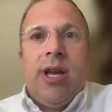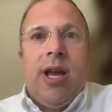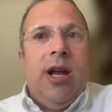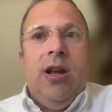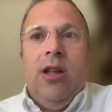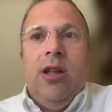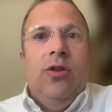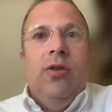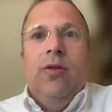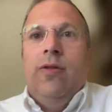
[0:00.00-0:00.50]
was
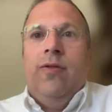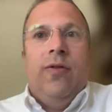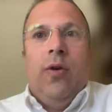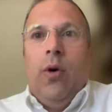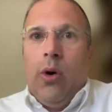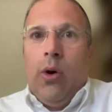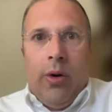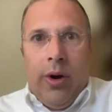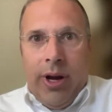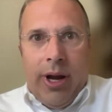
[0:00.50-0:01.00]
in a
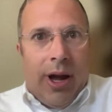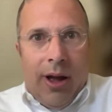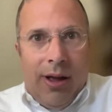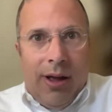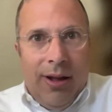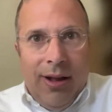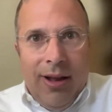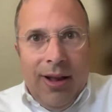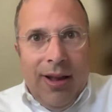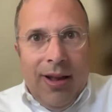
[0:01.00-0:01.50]

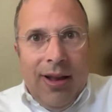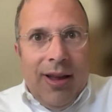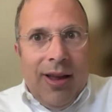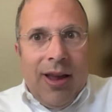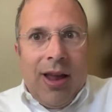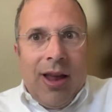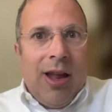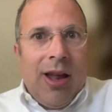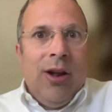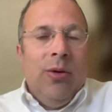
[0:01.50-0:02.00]
euphoria,
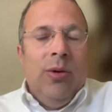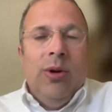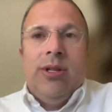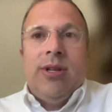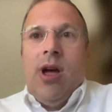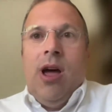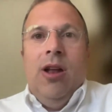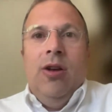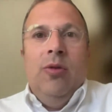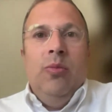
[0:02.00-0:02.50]
and it
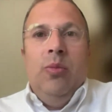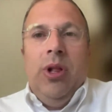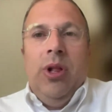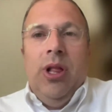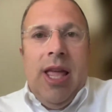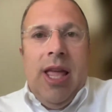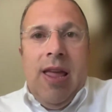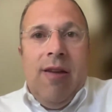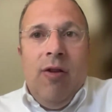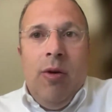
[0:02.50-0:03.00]
was
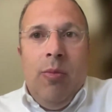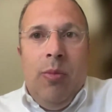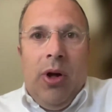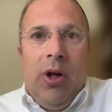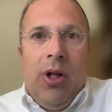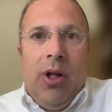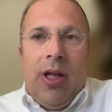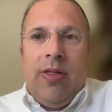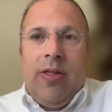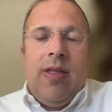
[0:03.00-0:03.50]

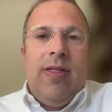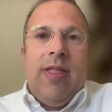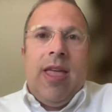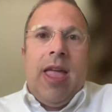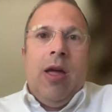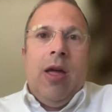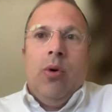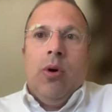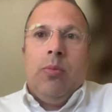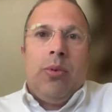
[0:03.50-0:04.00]
unbelievable. And then
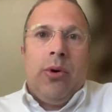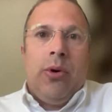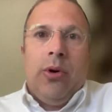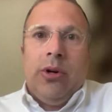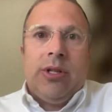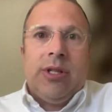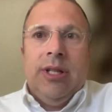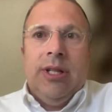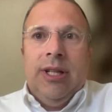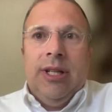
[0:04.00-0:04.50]
they were
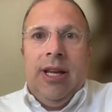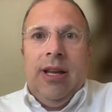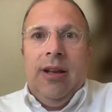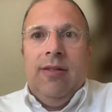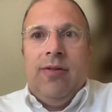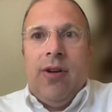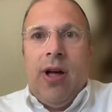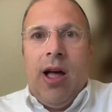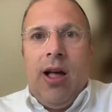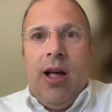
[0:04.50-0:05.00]
personally
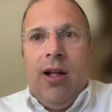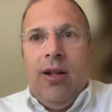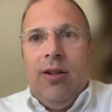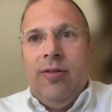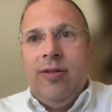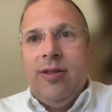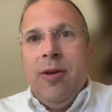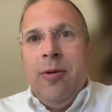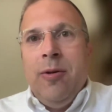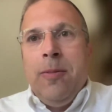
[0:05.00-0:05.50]

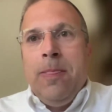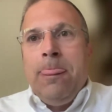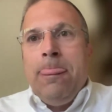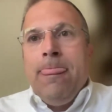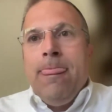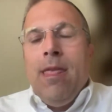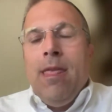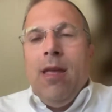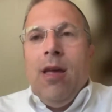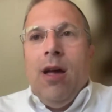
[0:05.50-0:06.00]
involved
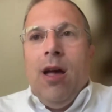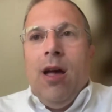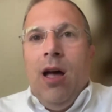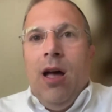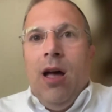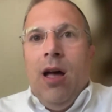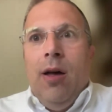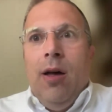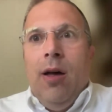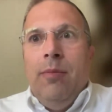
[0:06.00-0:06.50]

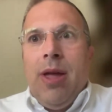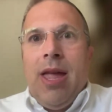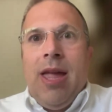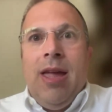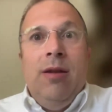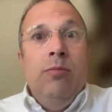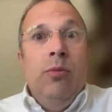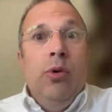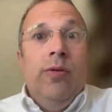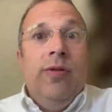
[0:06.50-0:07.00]

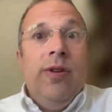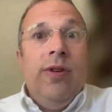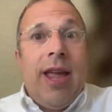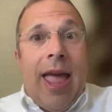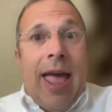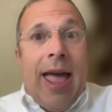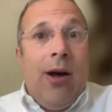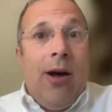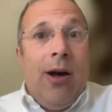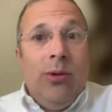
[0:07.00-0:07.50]
in
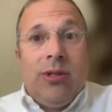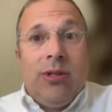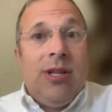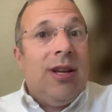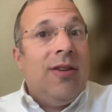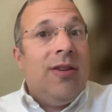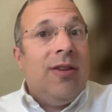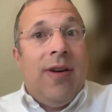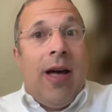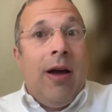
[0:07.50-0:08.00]
moving out
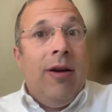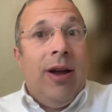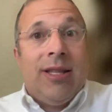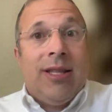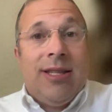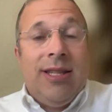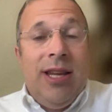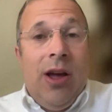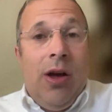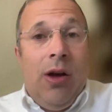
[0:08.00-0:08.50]
to Kfar
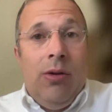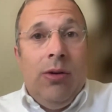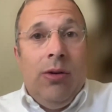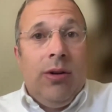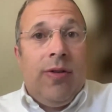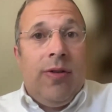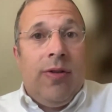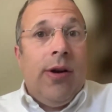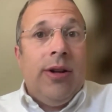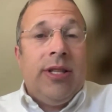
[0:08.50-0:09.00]

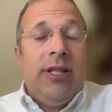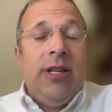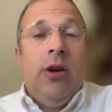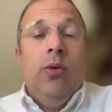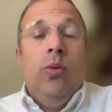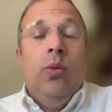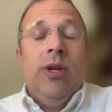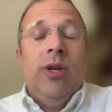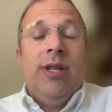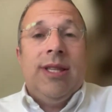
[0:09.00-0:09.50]
Etzion. Kfar
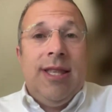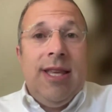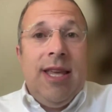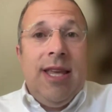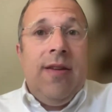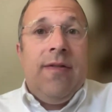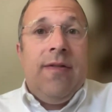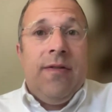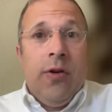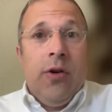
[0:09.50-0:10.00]
Etzion was
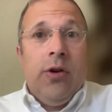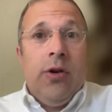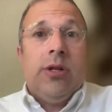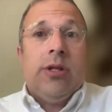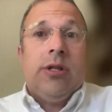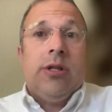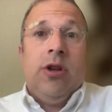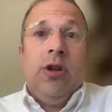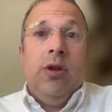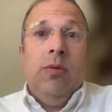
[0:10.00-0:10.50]
the
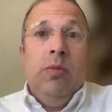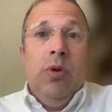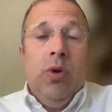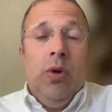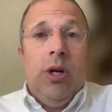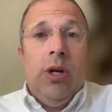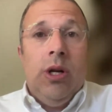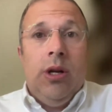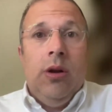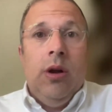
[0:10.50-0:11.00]
first
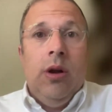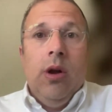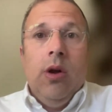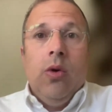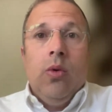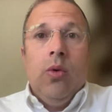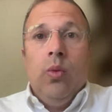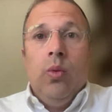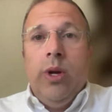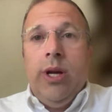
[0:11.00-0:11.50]
community
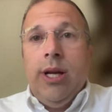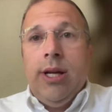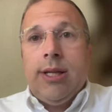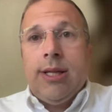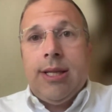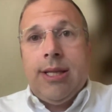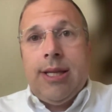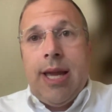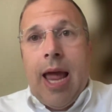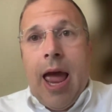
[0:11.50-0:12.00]

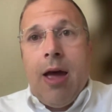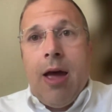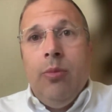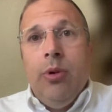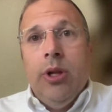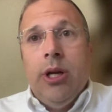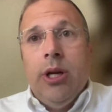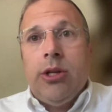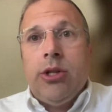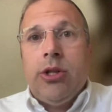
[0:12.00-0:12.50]

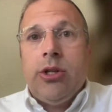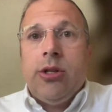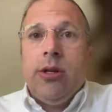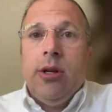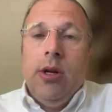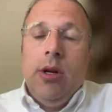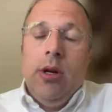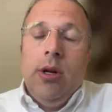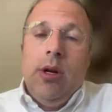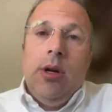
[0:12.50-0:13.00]

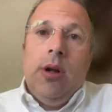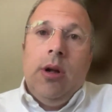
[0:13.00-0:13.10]
reestablished